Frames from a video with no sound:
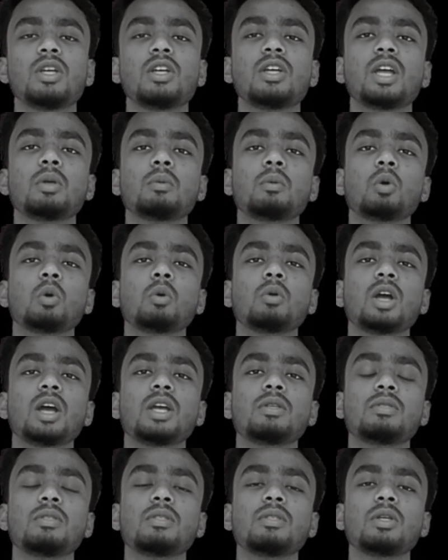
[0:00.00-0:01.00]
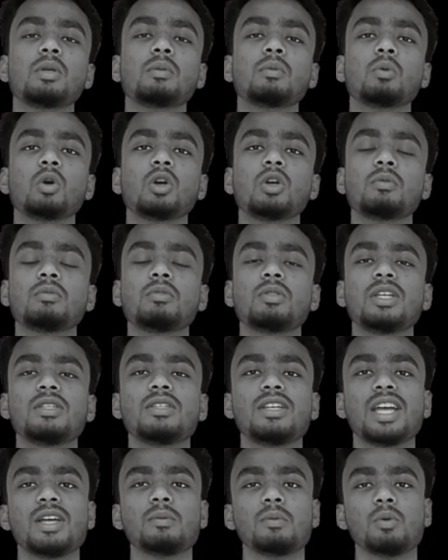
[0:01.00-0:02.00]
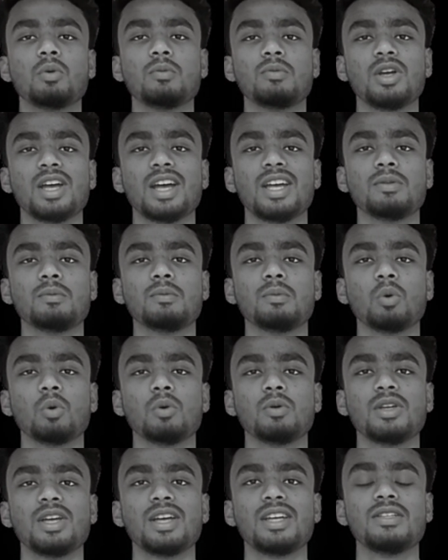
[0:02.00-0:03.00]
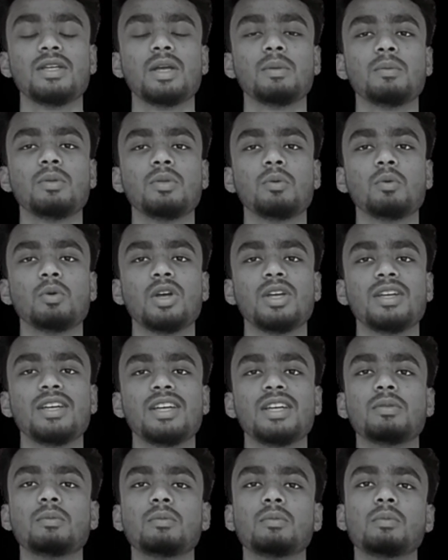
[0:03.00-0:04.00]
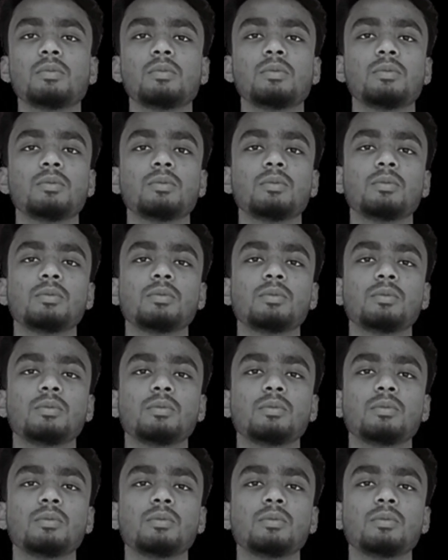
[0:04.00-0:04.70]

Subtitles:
don't forget to like, subscribe, and hit the notification bell for more programming content.